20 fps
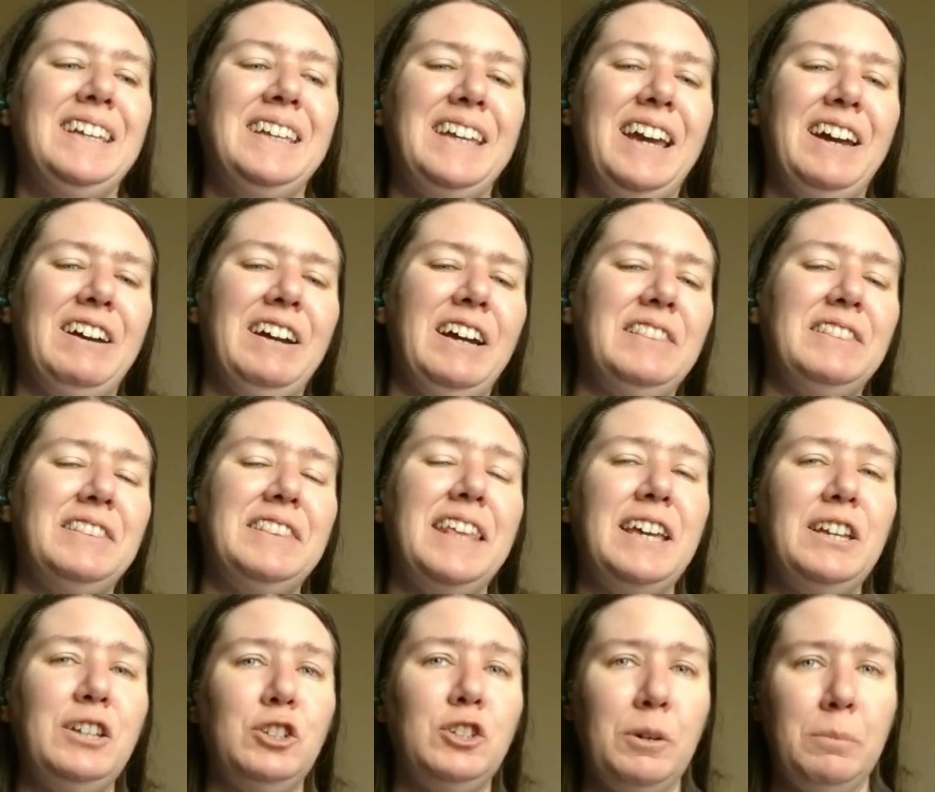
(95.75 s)
Kara,
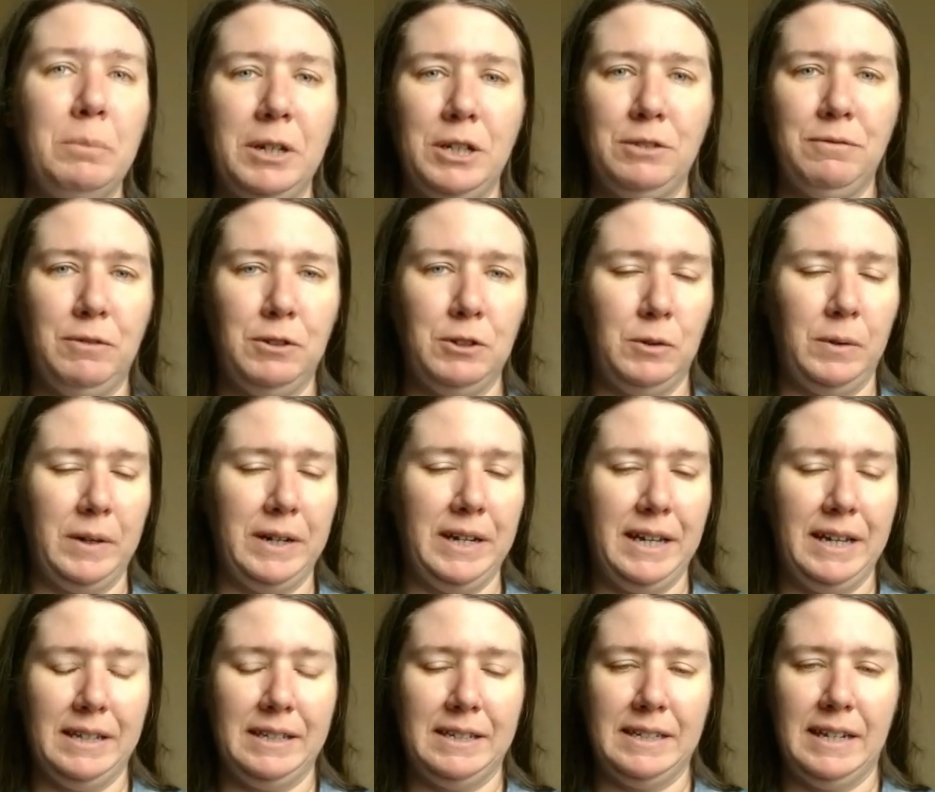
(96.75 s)
thanks so much for
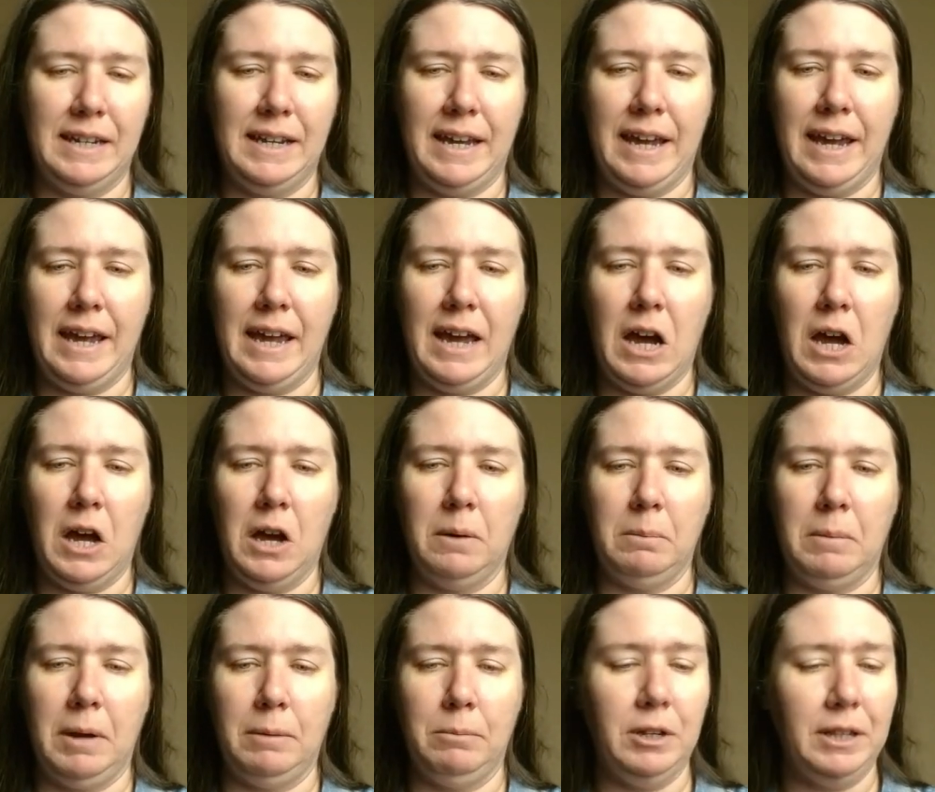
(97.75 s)
joining us today.
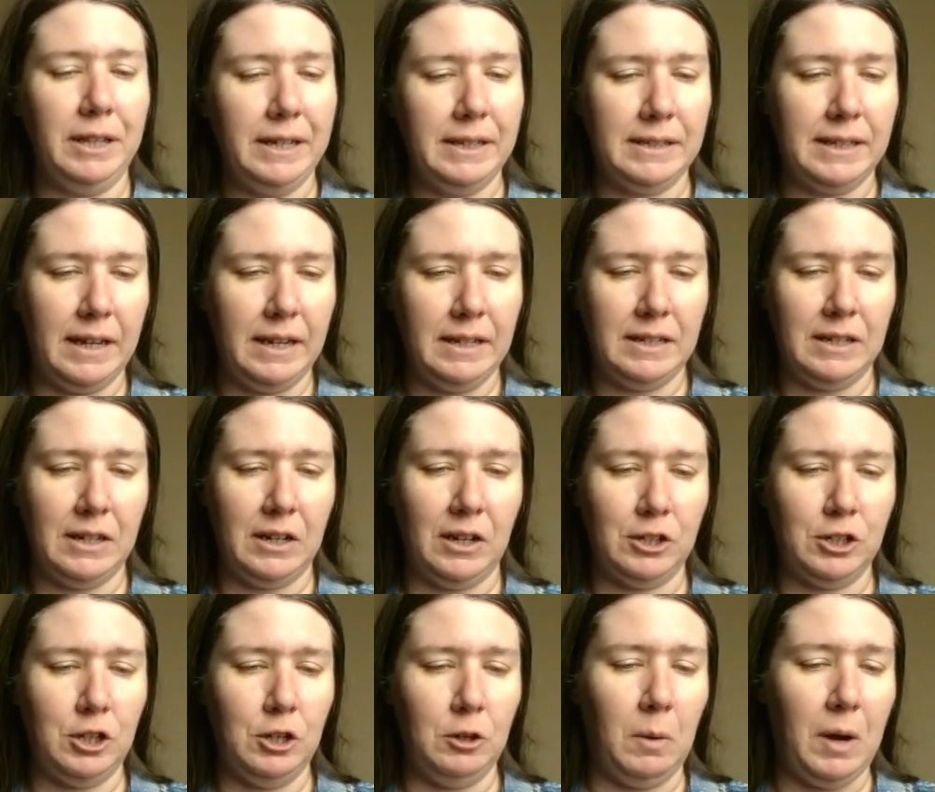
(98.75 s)
I'm really excited to talk
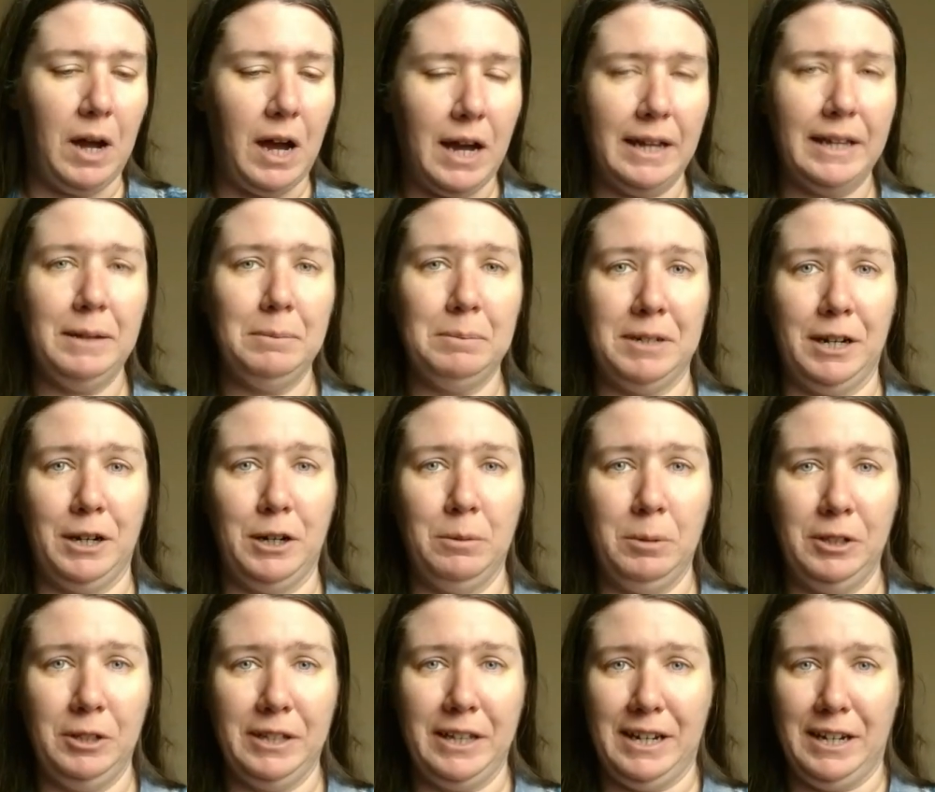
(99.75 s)
to you. I am
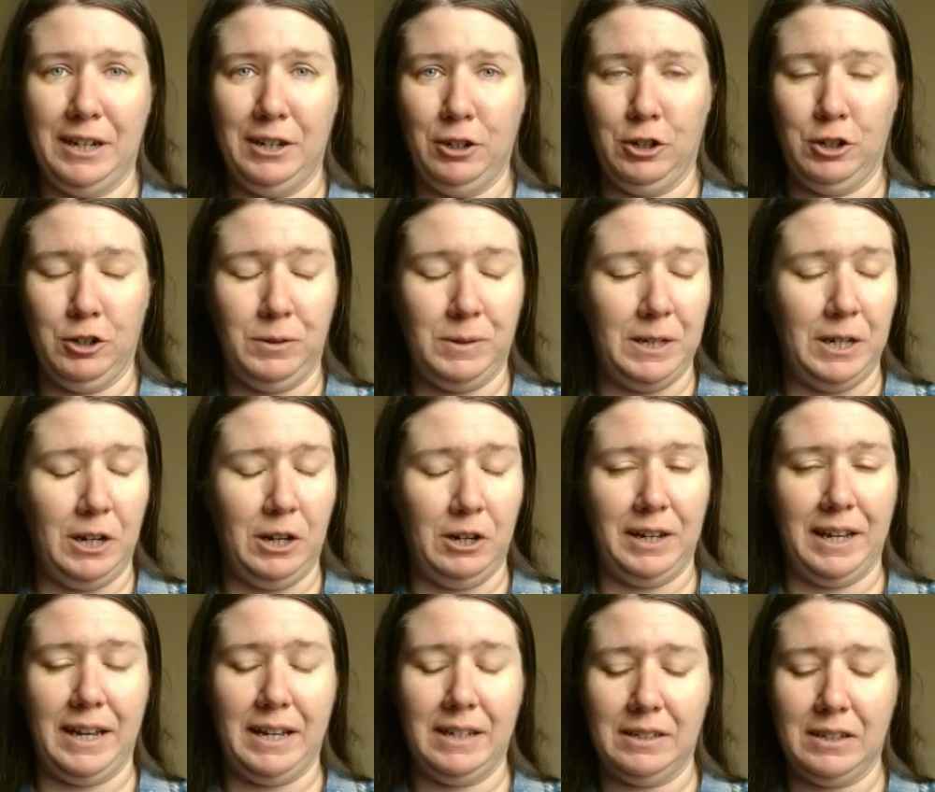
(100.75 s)
terrible at introducing our
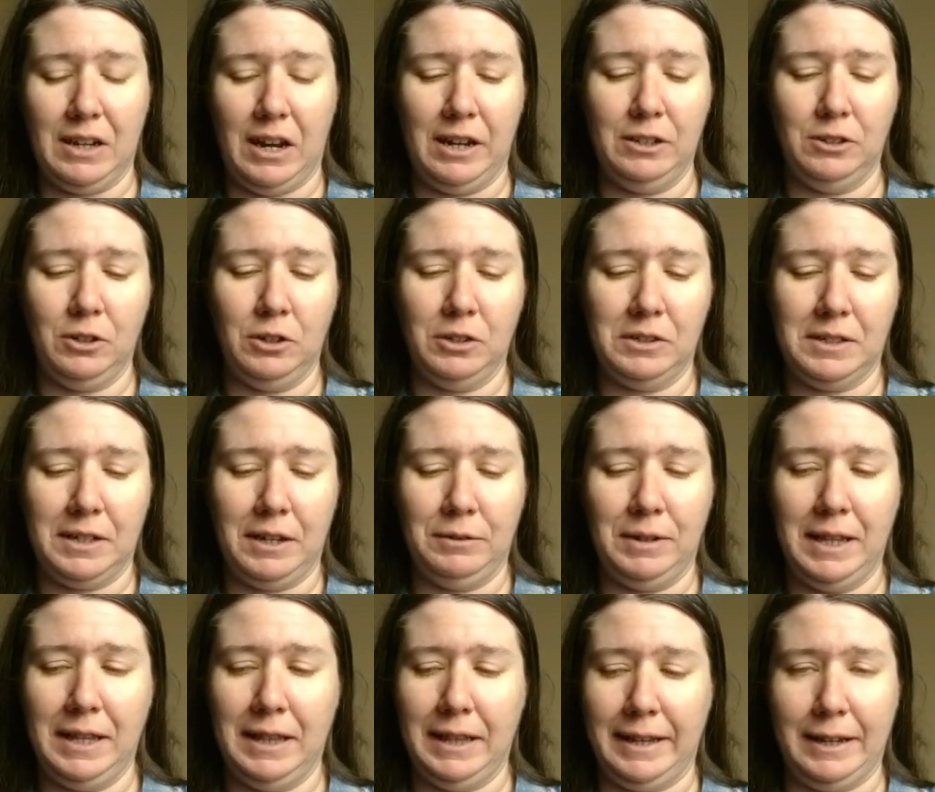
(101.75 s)
guest. I start
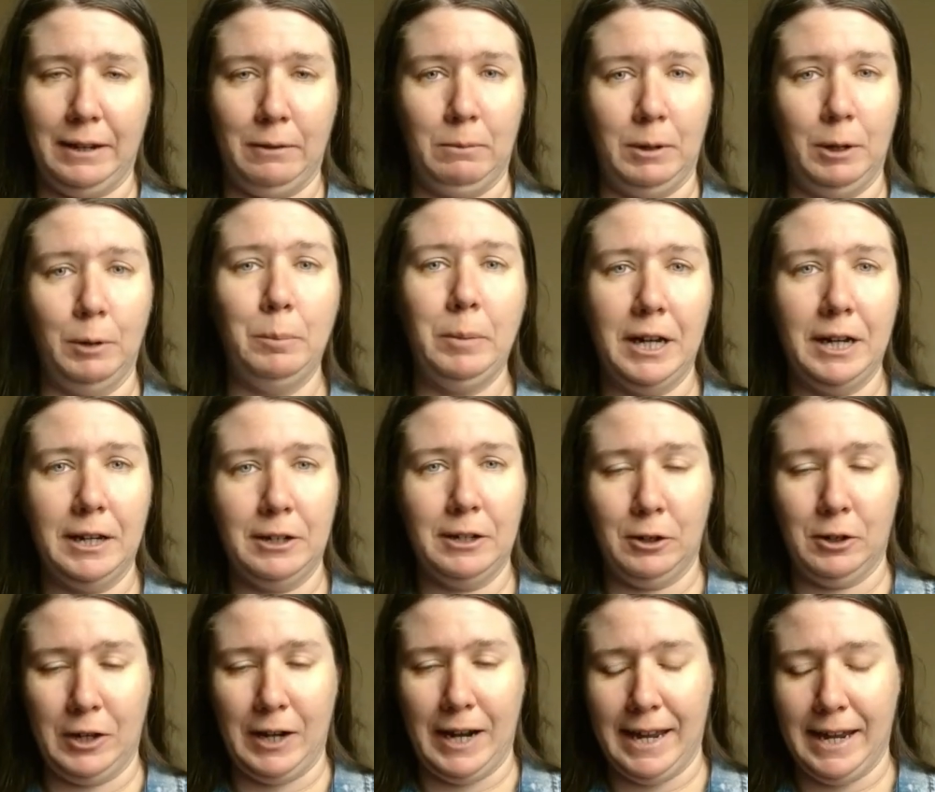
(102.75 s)
sounding like a robot
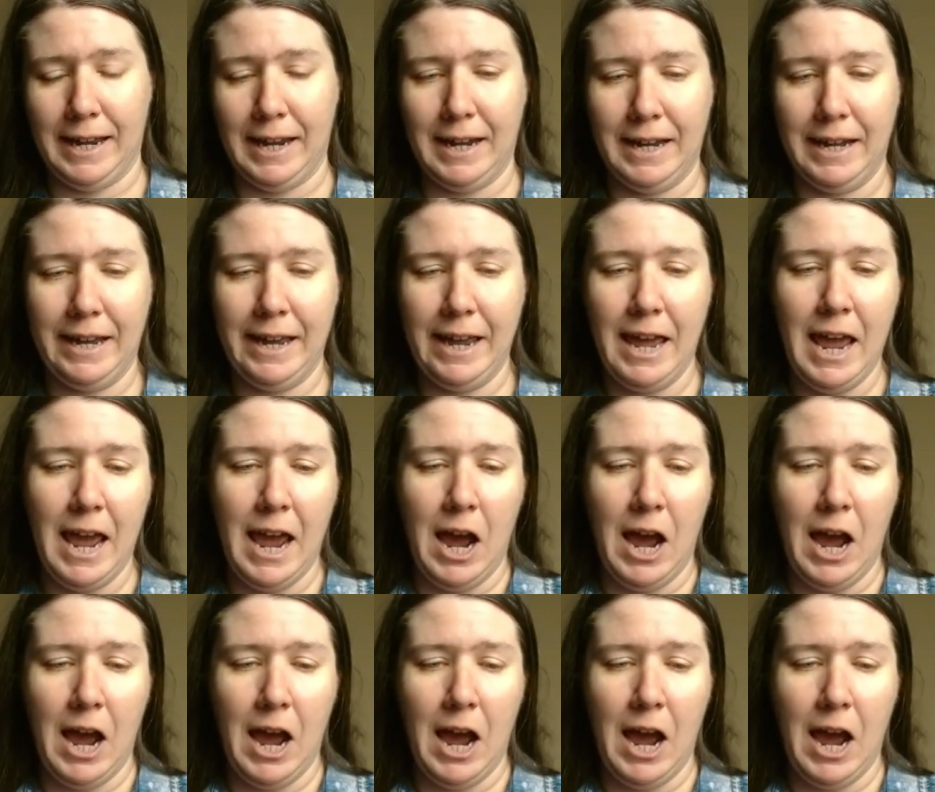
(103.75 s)
or AI.